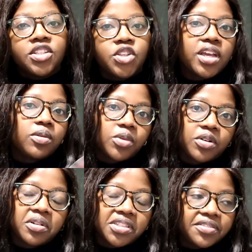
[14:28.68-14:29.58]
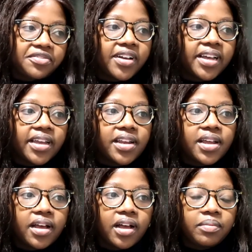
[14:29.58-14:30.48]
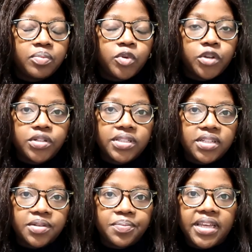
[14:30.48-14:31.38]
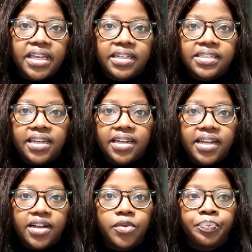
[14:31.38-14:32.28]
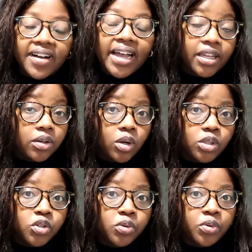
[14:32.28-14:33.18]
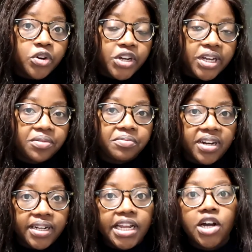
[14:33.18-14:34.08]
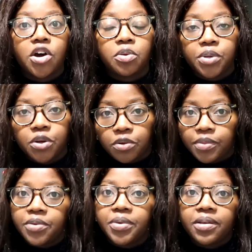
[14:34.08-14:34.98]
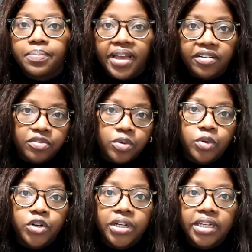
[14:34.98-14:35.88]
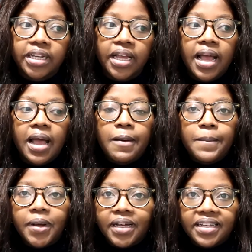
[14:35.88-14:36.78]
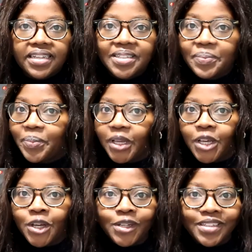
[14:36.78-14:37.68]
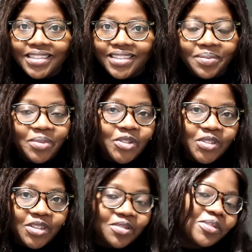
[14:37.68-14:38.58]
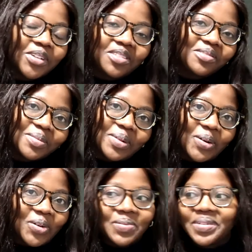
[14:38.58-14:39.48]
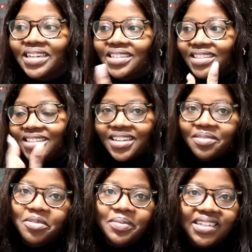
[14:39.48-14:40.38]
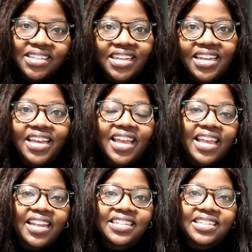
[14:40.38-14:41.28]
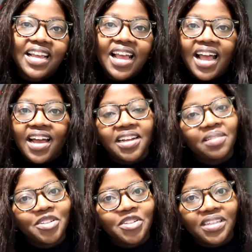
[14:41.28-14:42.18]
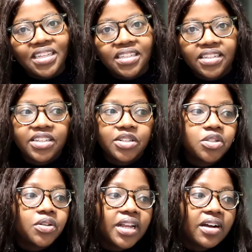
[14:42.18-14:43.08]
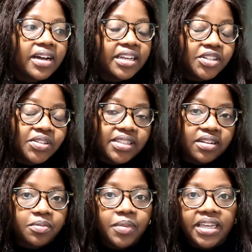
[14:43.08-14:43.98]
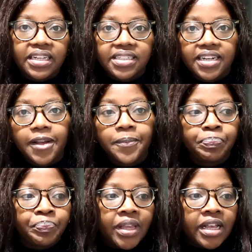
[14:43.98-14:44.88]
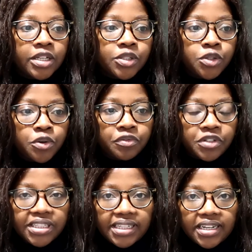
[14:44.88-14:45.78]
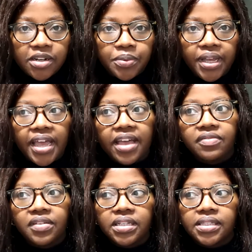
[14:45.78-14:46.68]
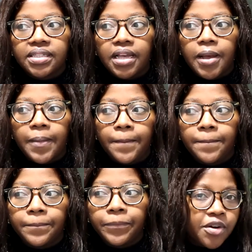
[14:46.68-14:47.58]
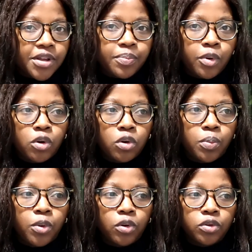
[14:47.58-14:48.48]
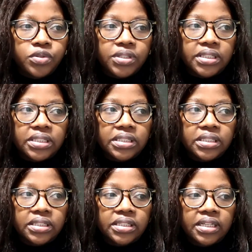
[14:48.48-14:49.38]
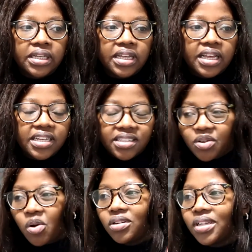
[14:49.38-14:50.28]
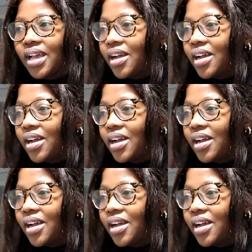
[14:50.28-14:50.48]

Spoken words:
So yeah, work was fine. I'm going to start making dinner now. If I had gone to work right now, I'd be on my way back from work. But because the beauty of working from home, I just get up from my chair and I come into the kitchen. So now I need to start making dinner. So for dinner, we're having some curry pork balls. Is it called